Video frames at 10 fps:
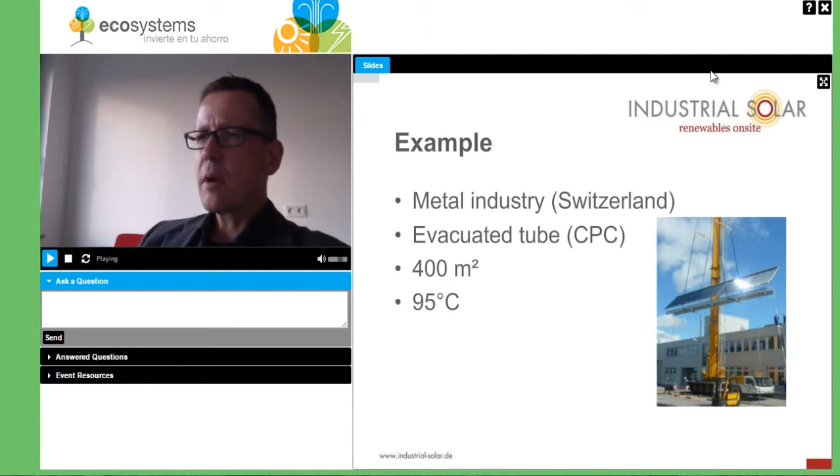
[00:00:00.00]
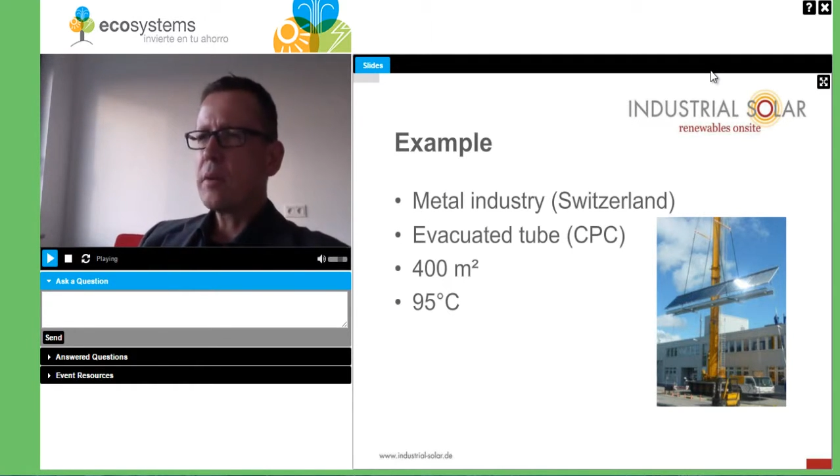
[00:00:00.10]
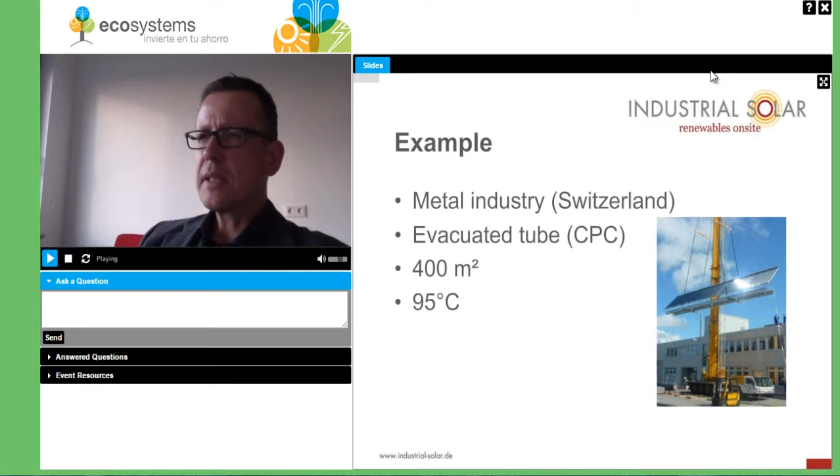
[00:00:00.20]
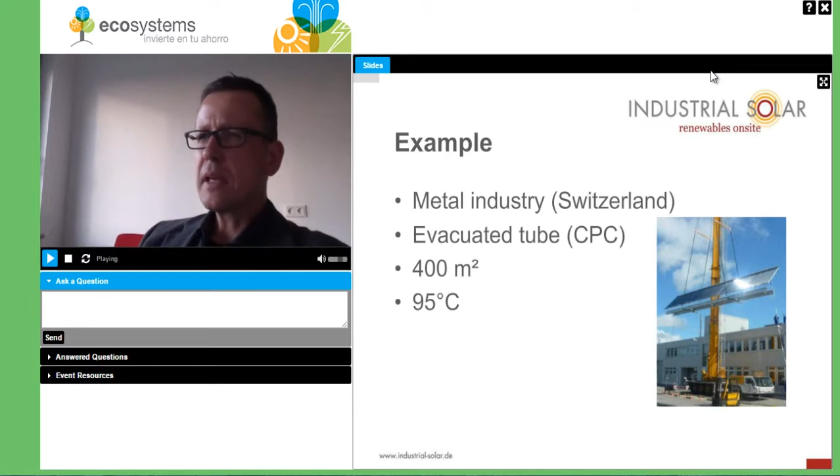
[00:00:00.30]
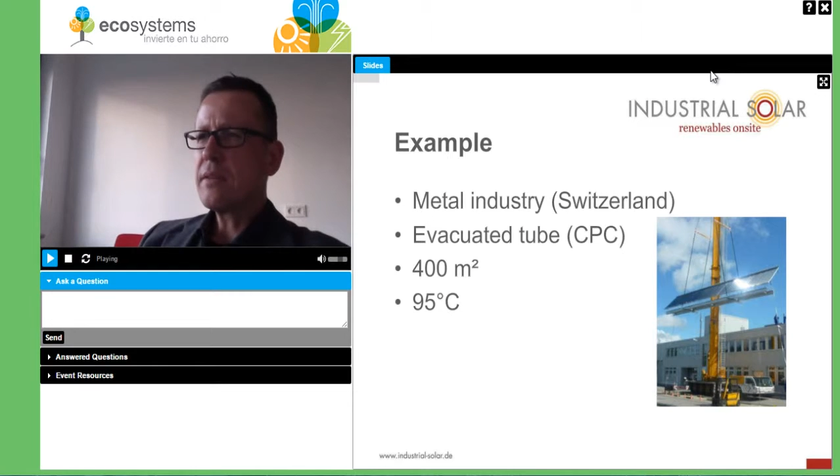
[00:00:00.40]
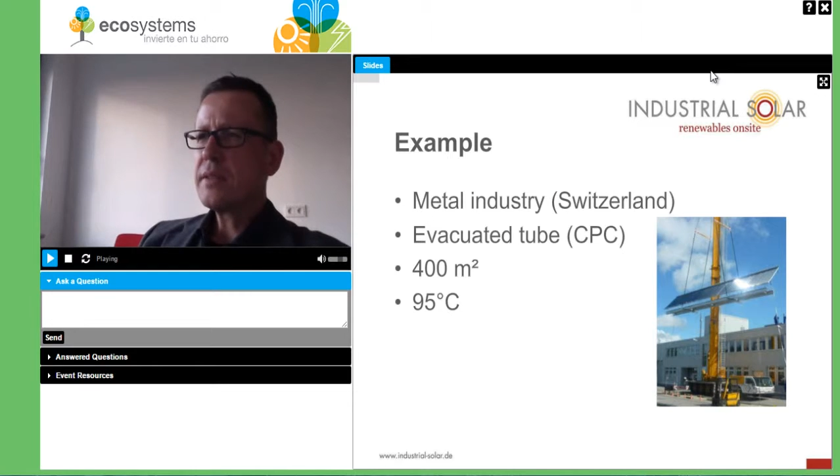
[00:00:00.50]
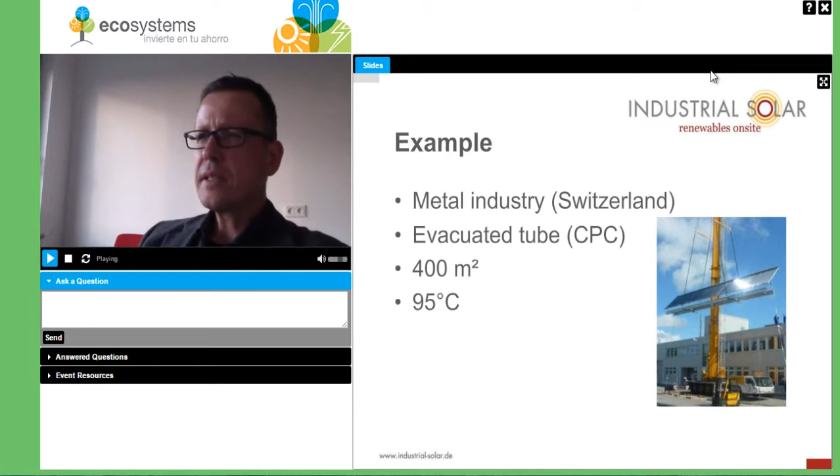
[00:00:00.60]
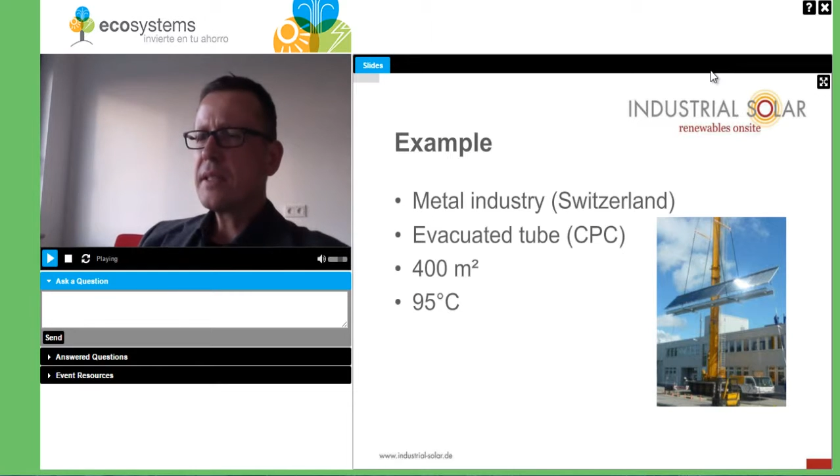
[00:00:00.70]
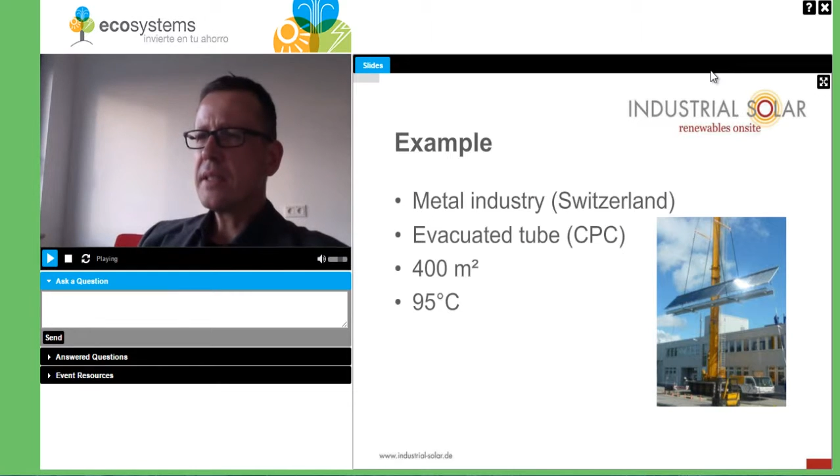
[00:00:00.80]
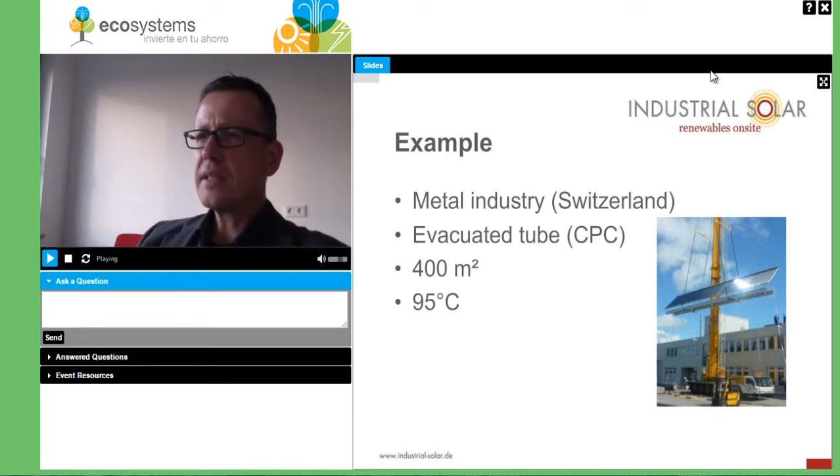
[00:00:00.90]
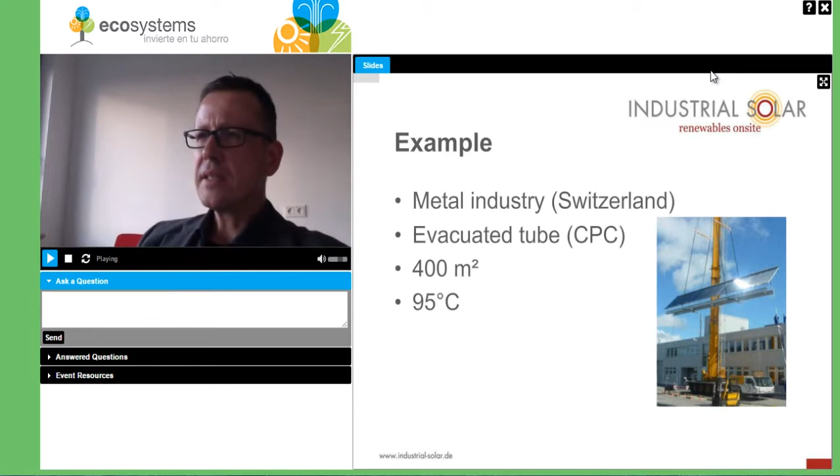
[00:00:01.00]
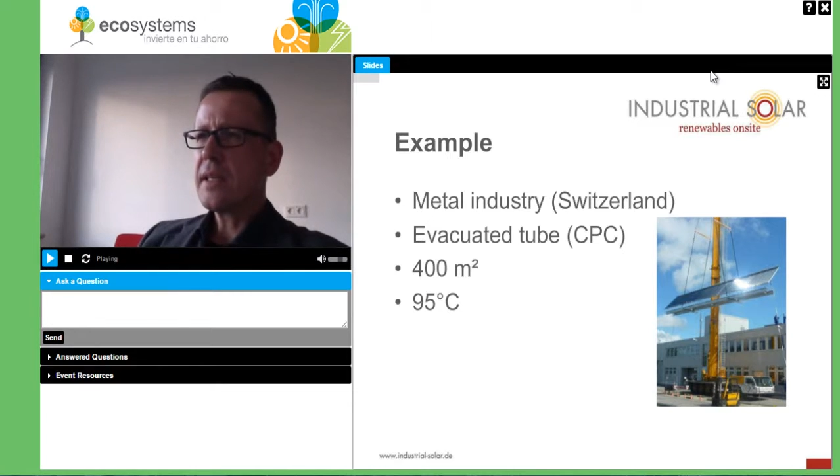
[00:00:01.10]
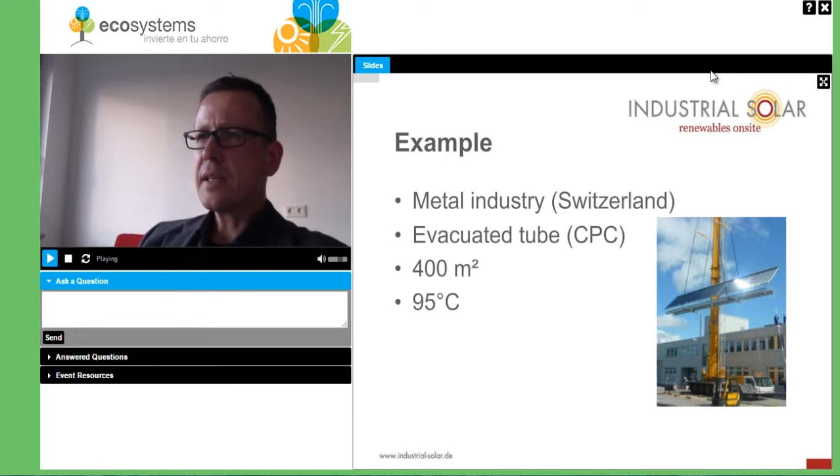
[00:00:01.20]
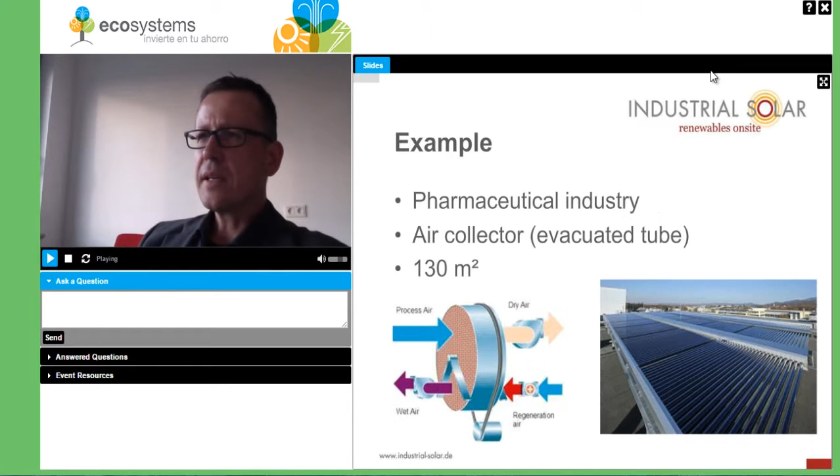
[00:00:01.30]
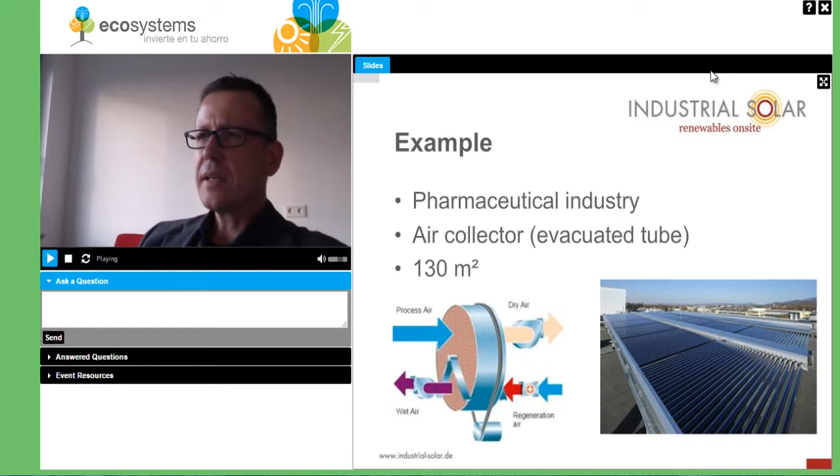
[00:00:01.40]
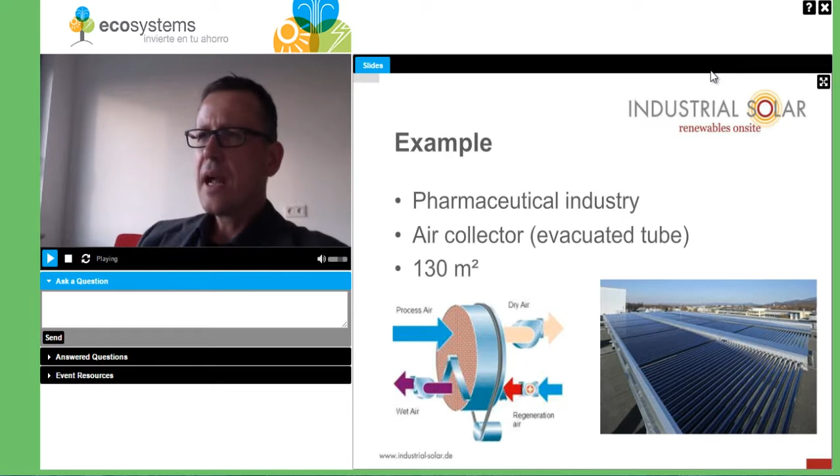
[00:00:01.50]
ourselves here is a